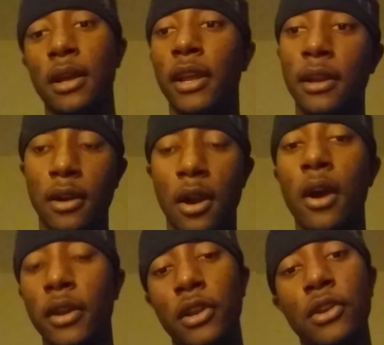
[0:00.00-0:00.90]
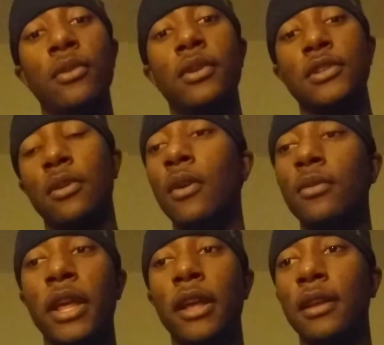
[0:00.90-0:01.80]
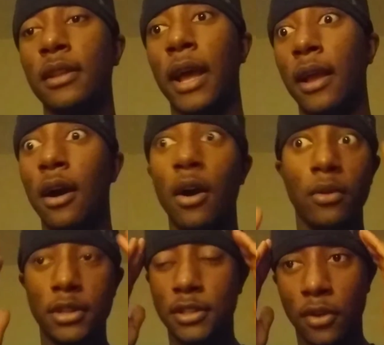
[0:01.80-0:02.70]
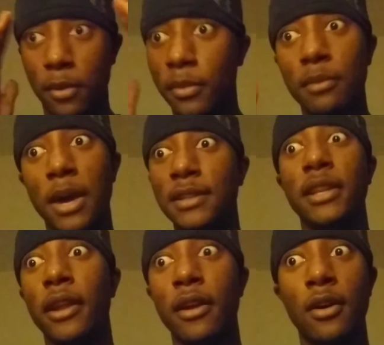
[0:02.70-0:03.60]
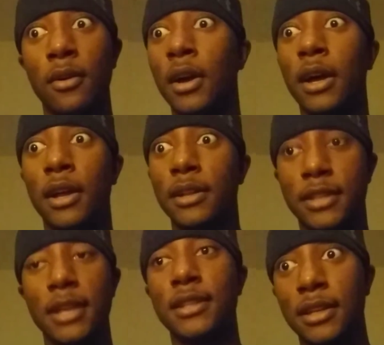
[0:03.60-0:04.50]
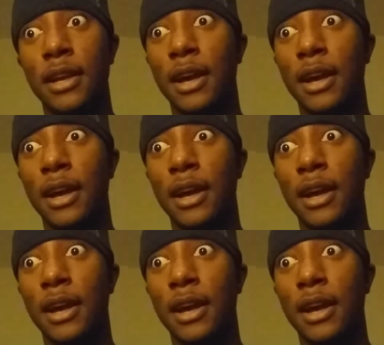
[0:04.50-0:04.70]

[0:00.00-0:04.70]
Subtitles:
A kindergartner can do it. So don't think like, oh, this is going to be my CDL test.